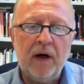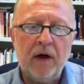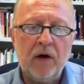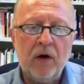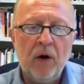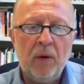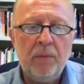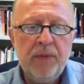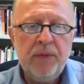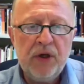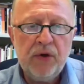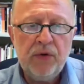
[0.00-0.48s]

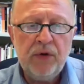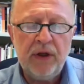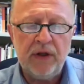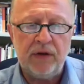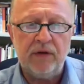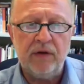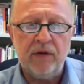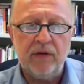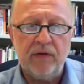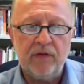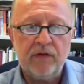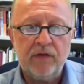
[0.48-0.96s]

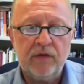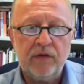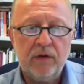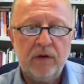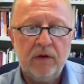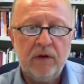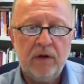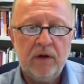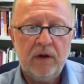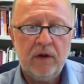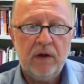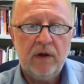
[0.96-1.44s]
communities
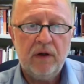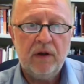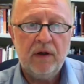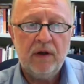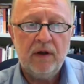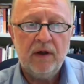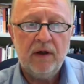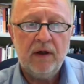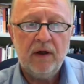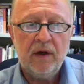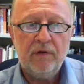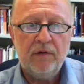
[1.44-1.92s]

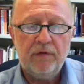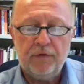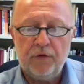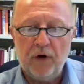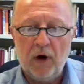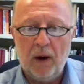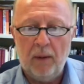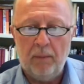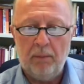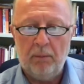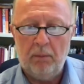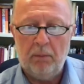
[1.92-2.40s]

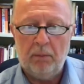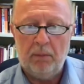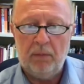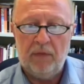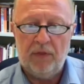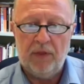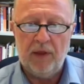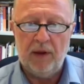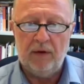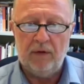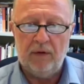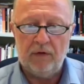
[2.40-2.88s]

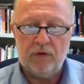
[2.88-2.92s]
from the